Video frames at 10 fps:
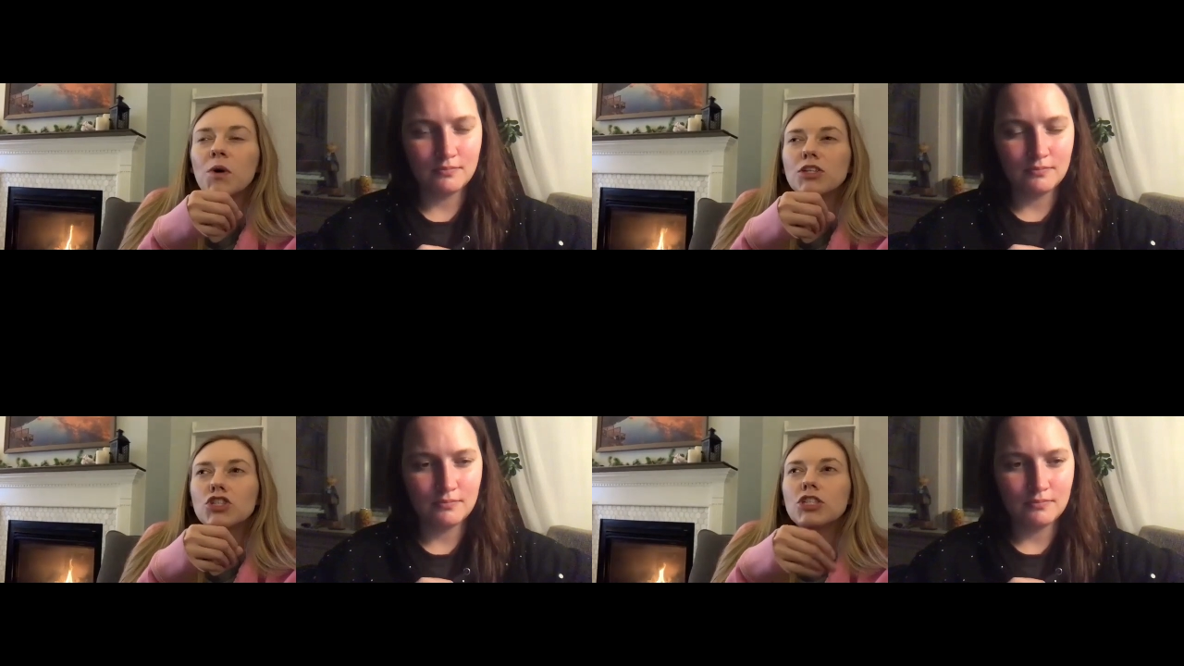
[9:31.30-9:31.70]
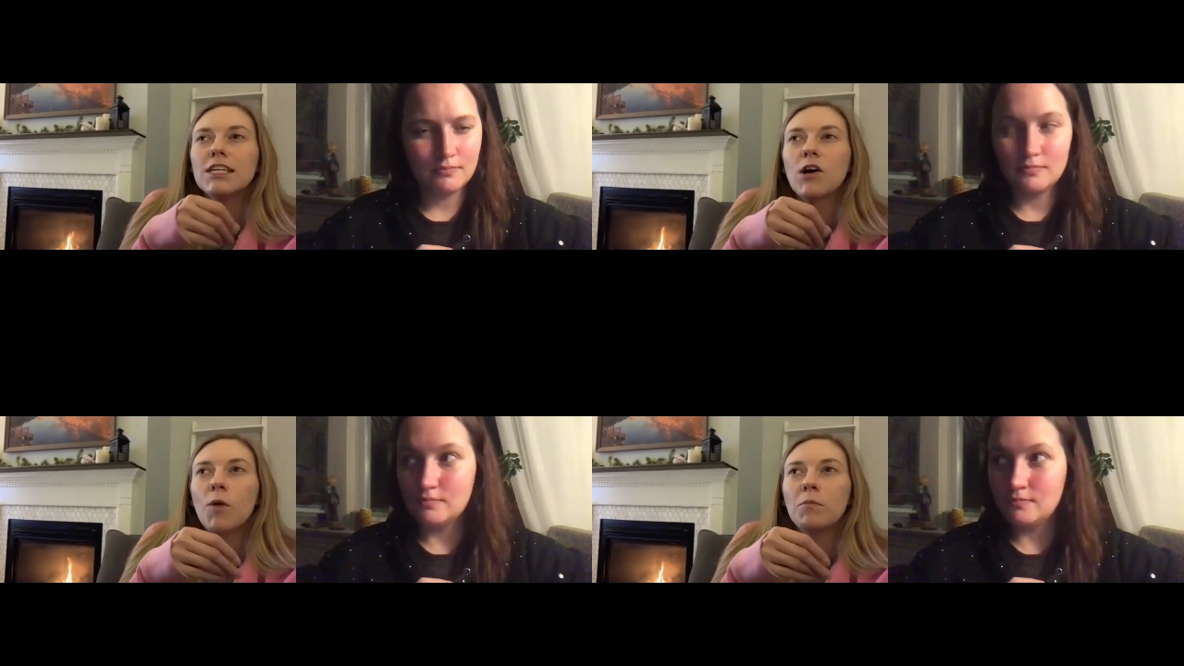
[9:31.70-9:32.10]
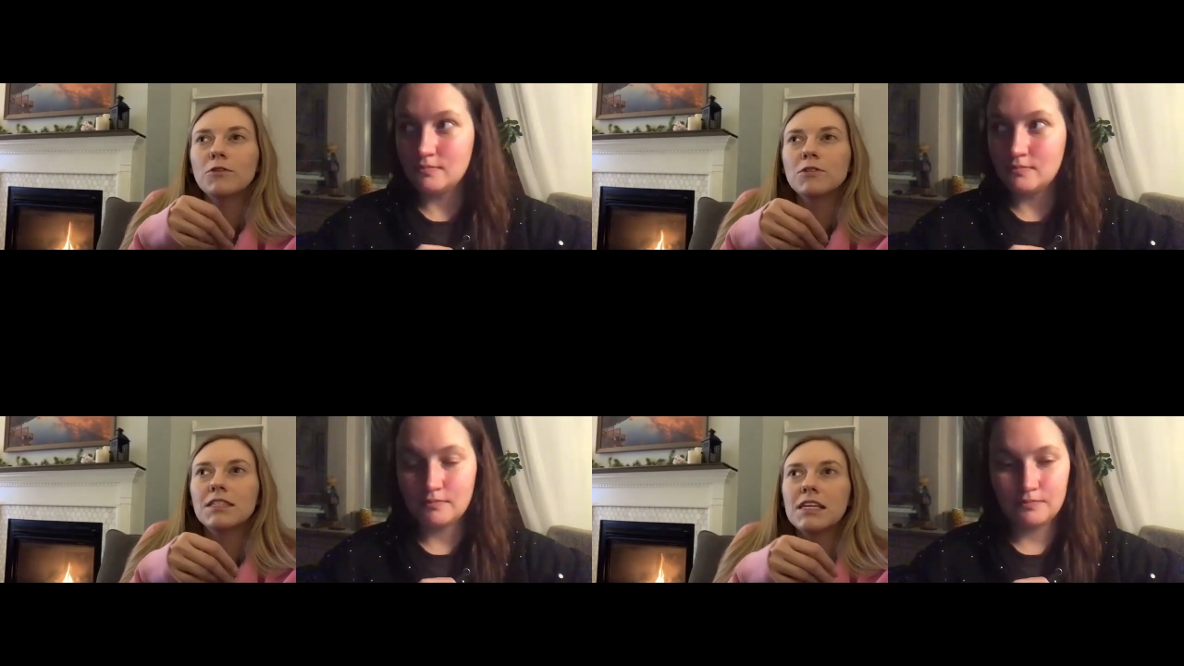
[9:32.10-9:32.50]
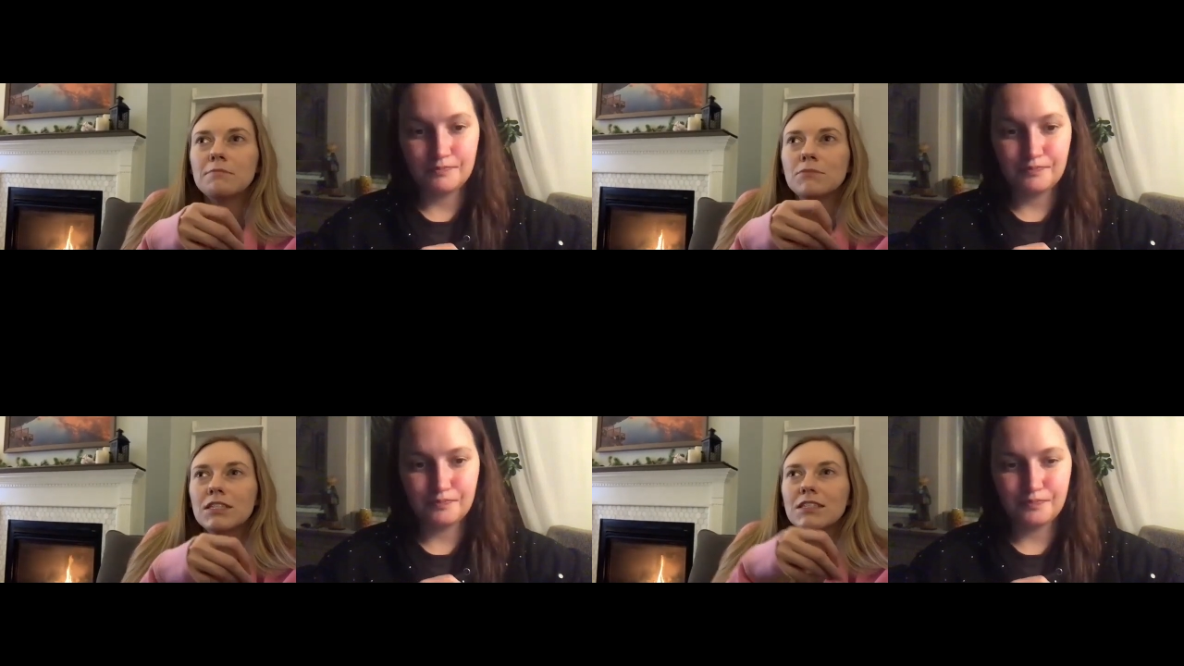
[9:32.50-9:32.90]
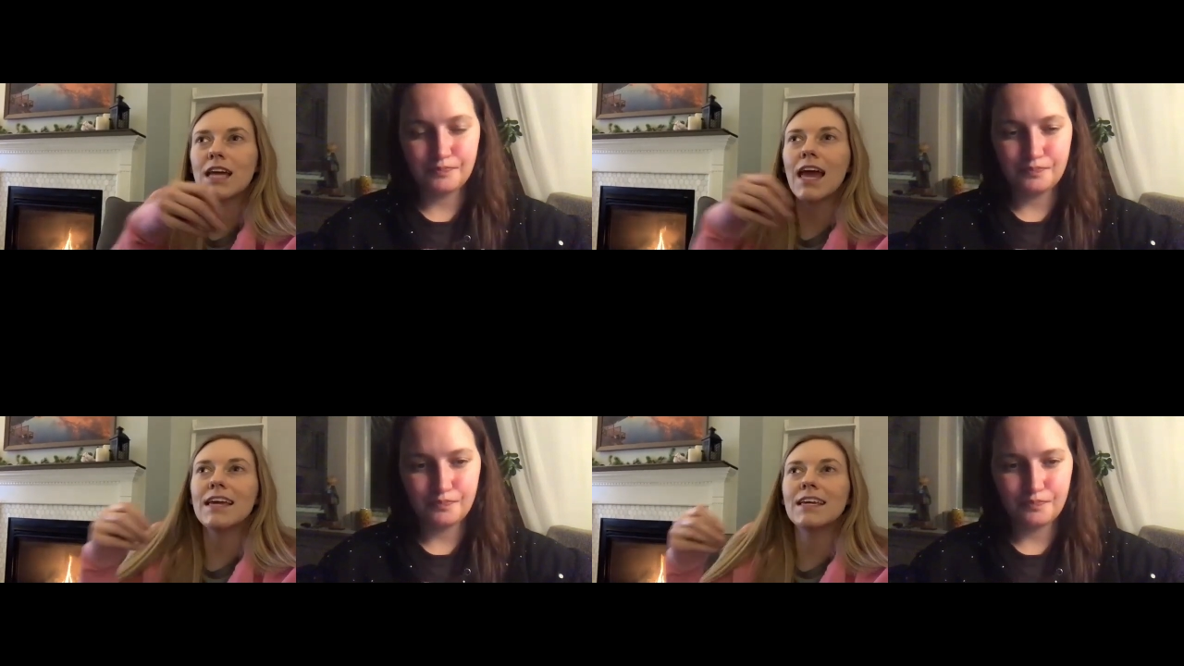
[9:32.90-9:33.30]
Speaker 1: she almost seemed
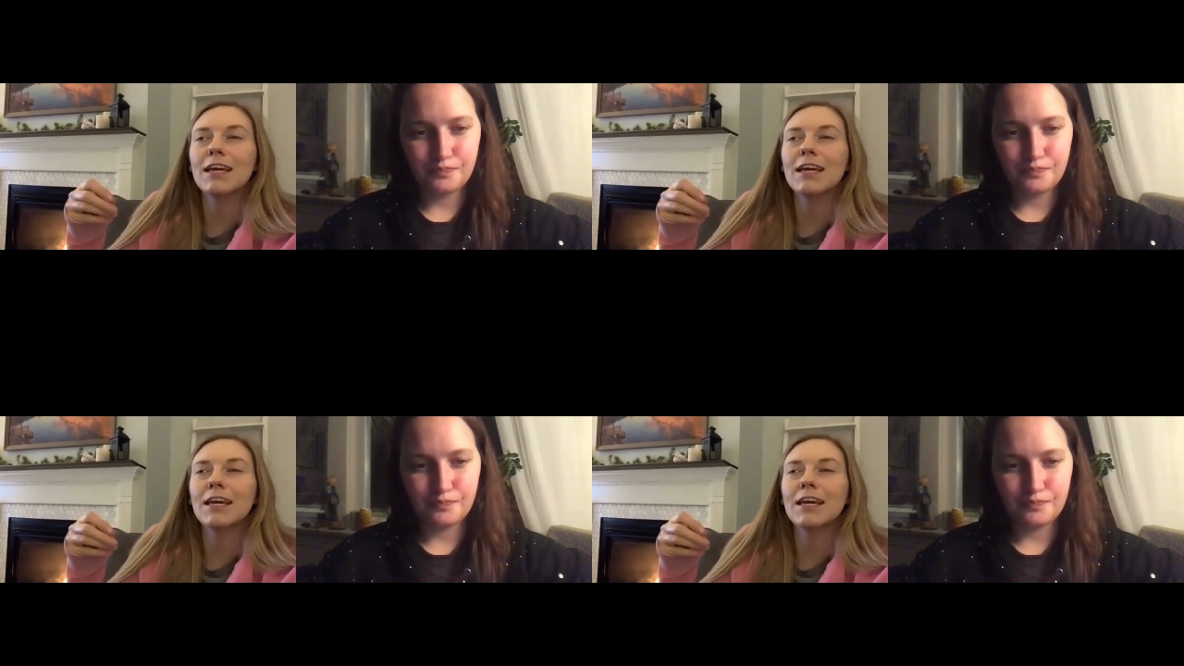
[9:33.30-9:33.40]
take